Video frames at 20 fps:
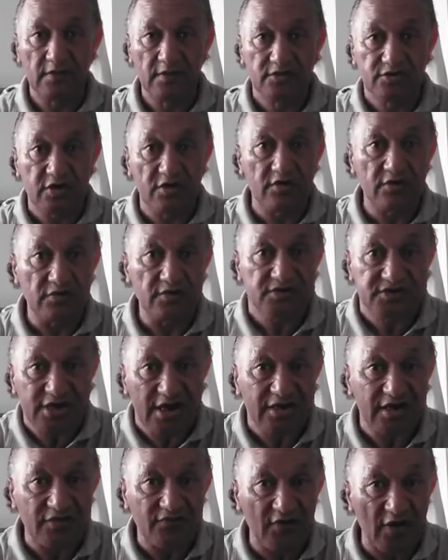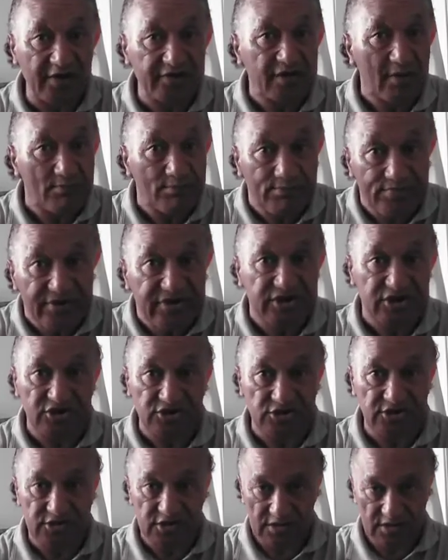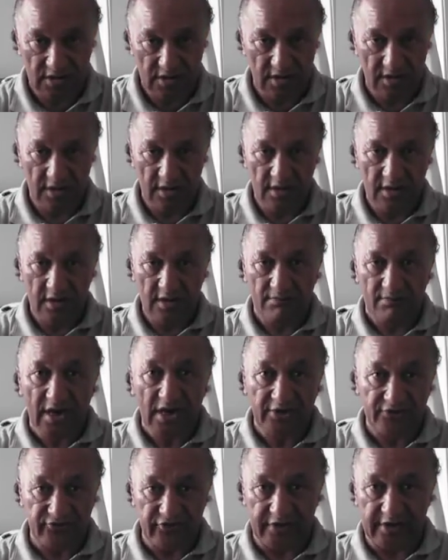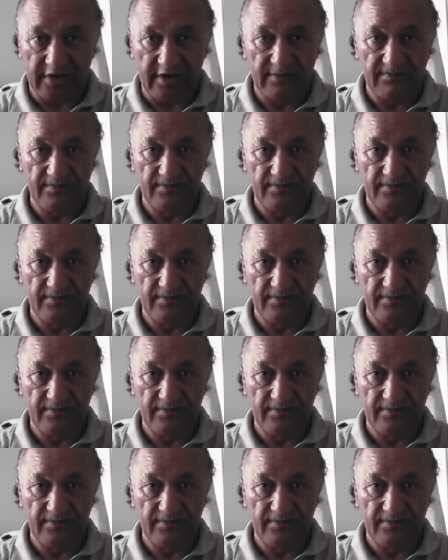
to satisfy the British military.